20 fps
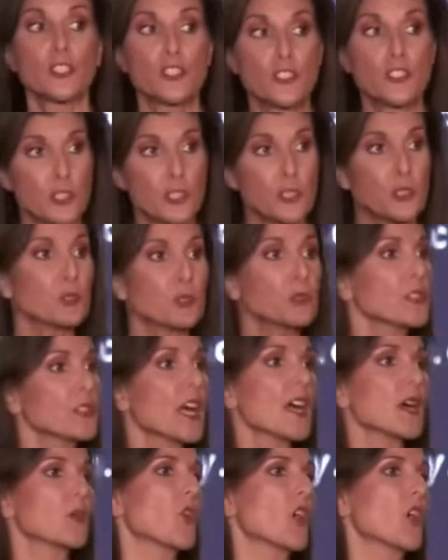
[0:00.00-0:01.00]
do
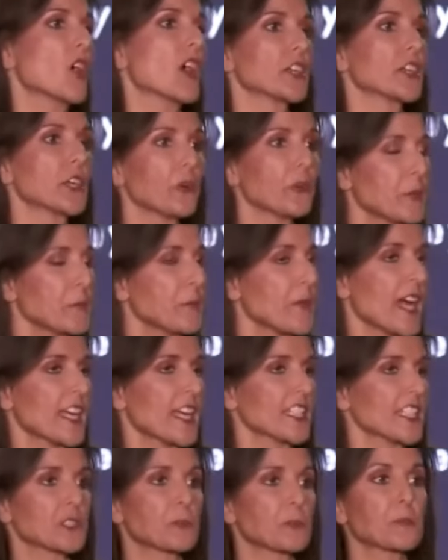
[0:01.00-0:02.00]
not want a
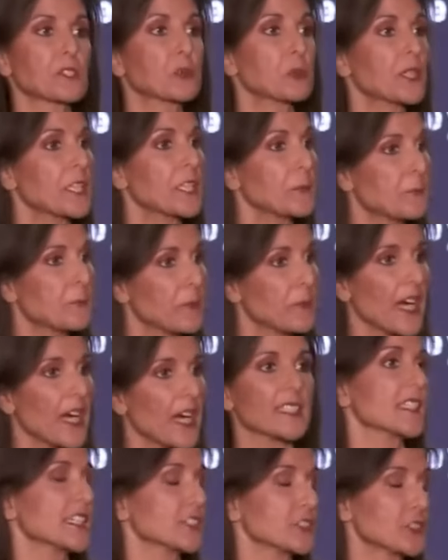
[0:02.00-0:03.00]
rematch between
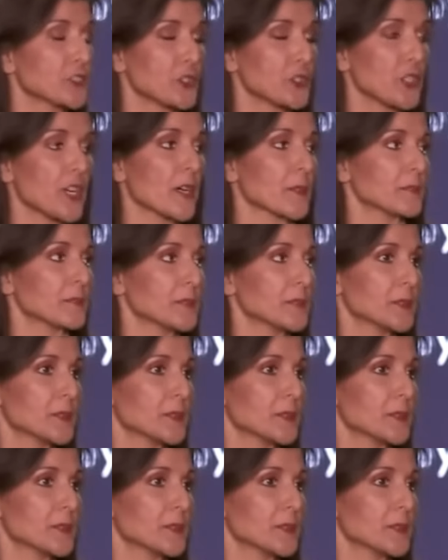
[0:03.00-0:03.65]
Biden and Trump.